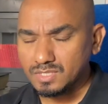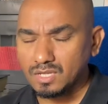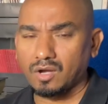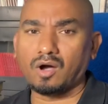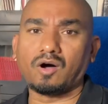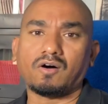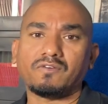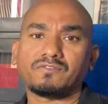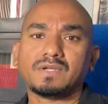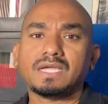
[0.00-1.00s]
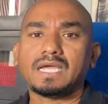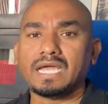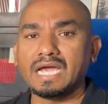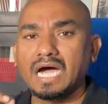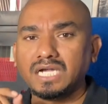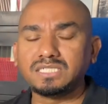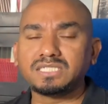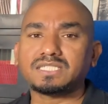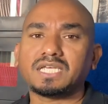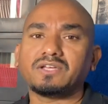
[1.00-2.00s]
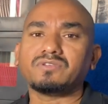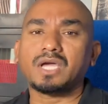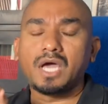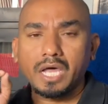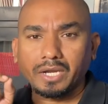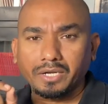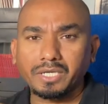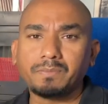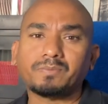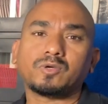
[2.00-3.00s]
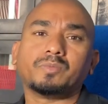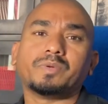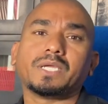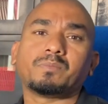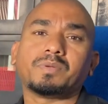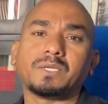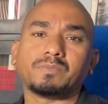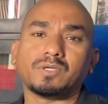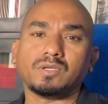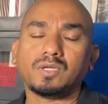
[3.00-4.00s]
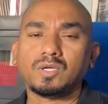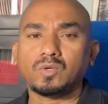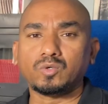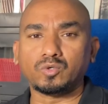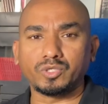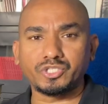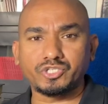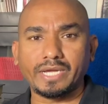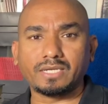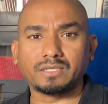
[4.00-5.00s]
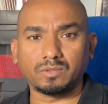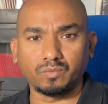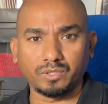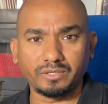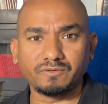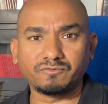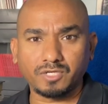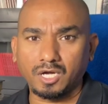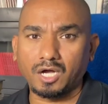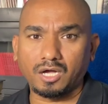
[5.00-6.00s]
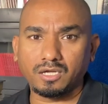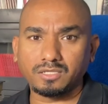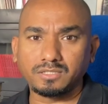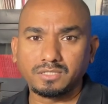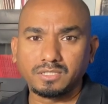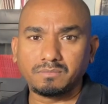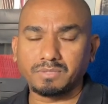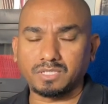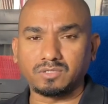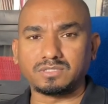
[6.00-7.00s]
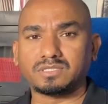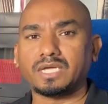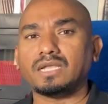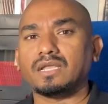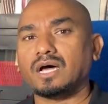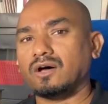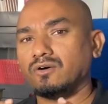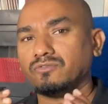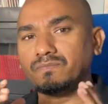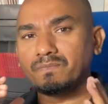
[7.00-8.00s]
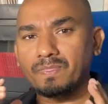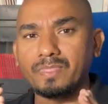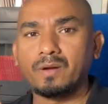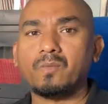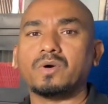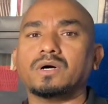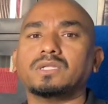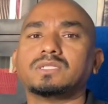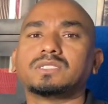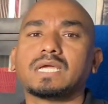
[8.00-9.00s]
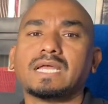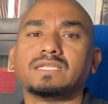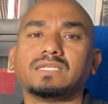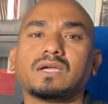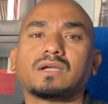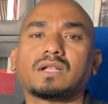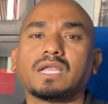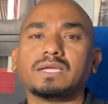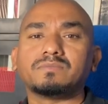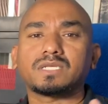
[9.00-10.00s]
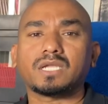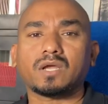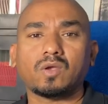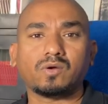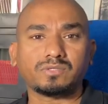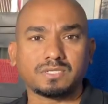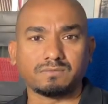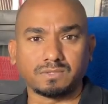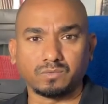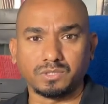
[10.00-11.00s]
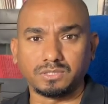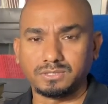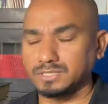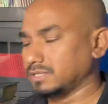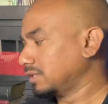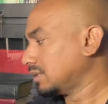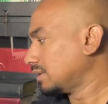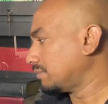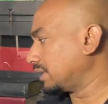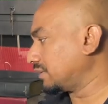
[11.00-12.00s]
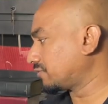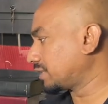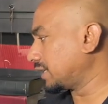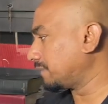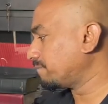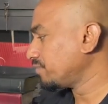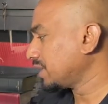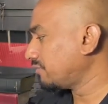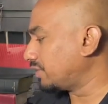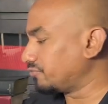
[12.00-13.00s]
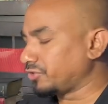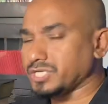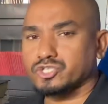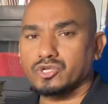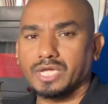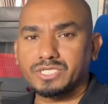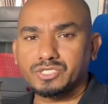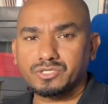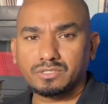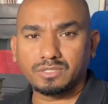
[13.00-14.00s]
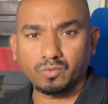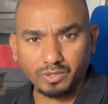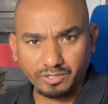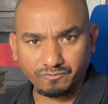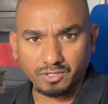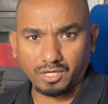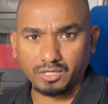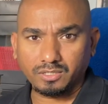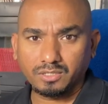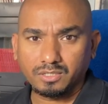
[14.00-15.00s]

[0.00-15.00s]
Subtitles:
of a unsaved, reprobate people who reject the word of God because they love the world and the acclaims and applause of the world. My dear friend, when we change the word of God,